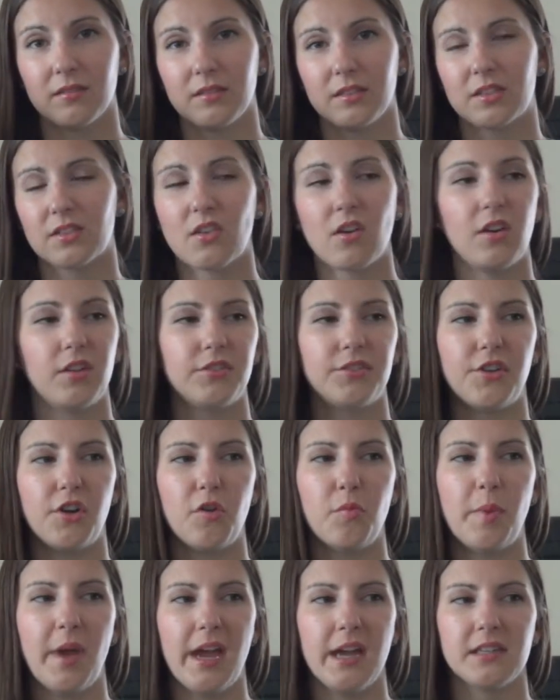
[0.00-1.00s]
it's called
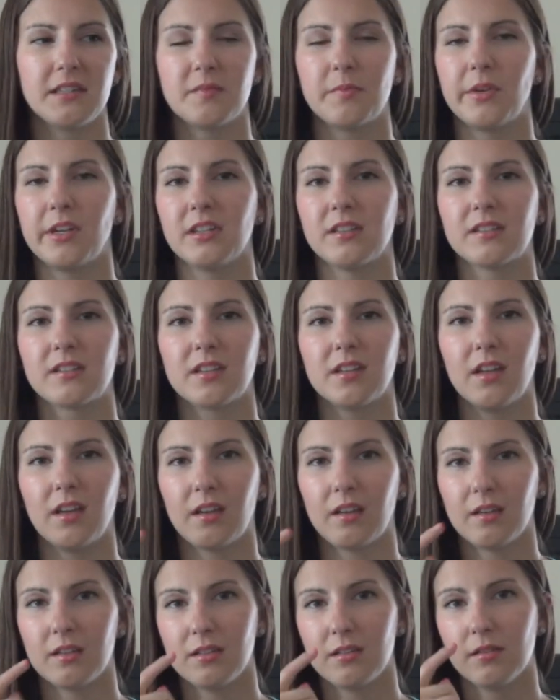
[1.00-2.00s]
topaz, but it's
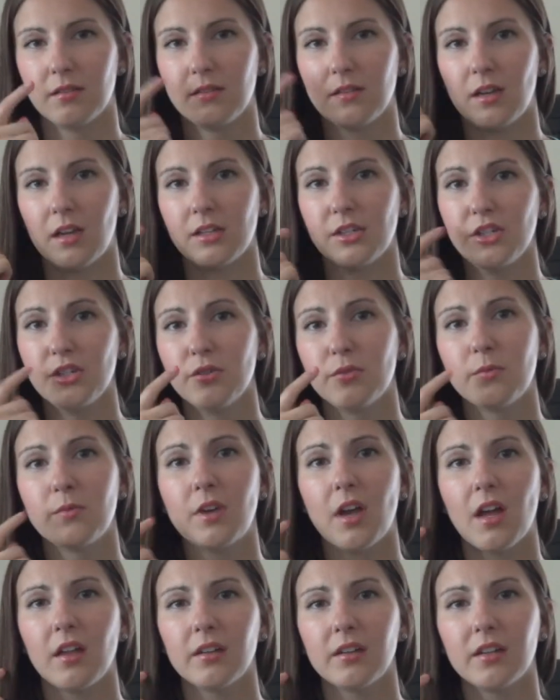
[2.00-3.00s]
like a nude
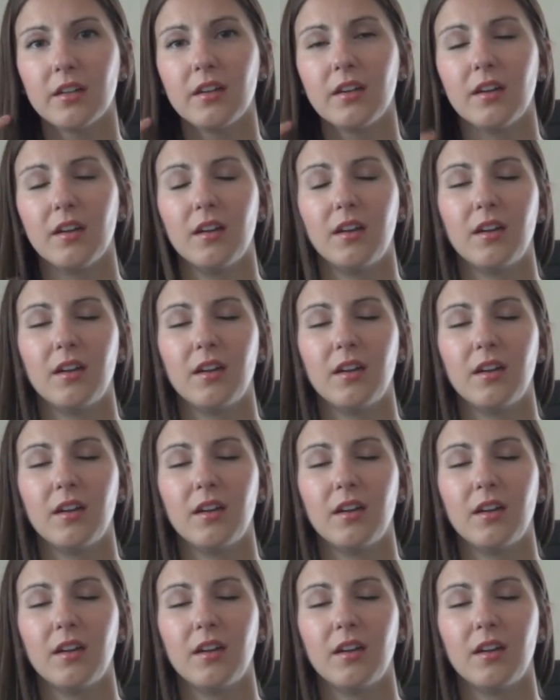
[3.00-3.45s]
color.